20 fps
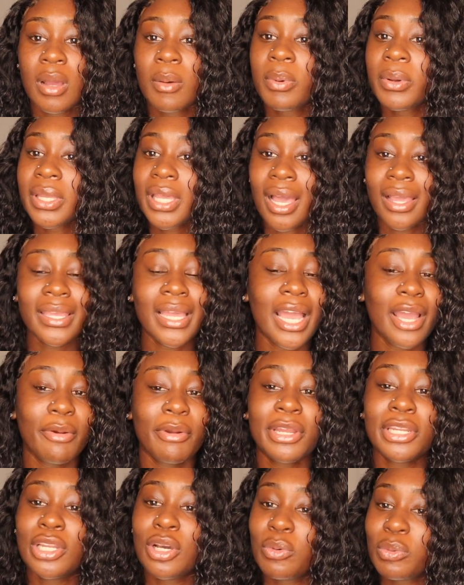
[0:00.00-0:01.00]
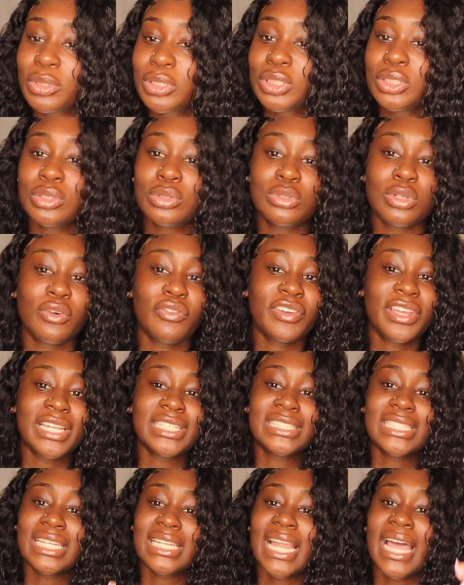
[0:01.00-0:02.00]
But y'all, y'all already know what to do. Don't
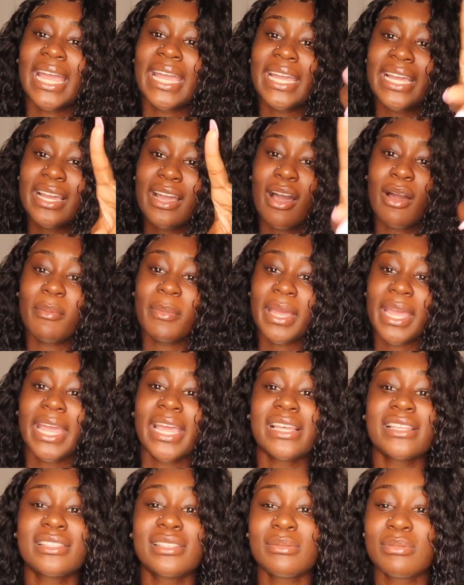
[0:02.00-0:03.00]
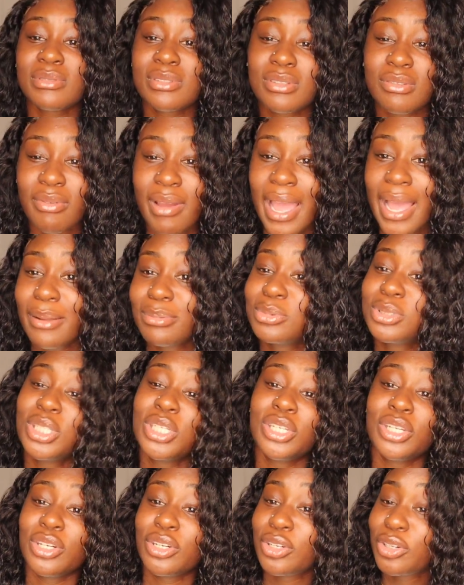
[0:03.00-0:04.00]
forget to like, comment, and subscribe
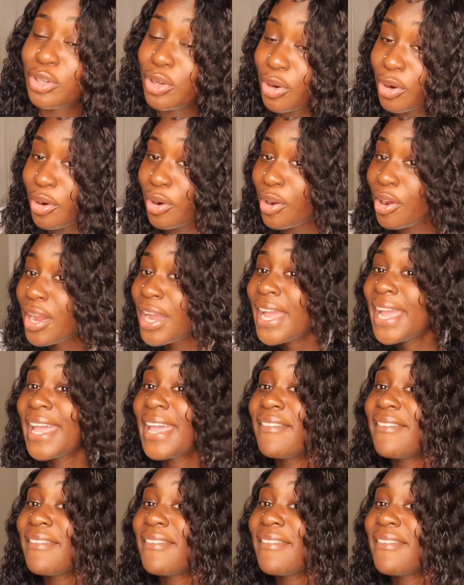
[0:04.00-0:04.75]
to your girl.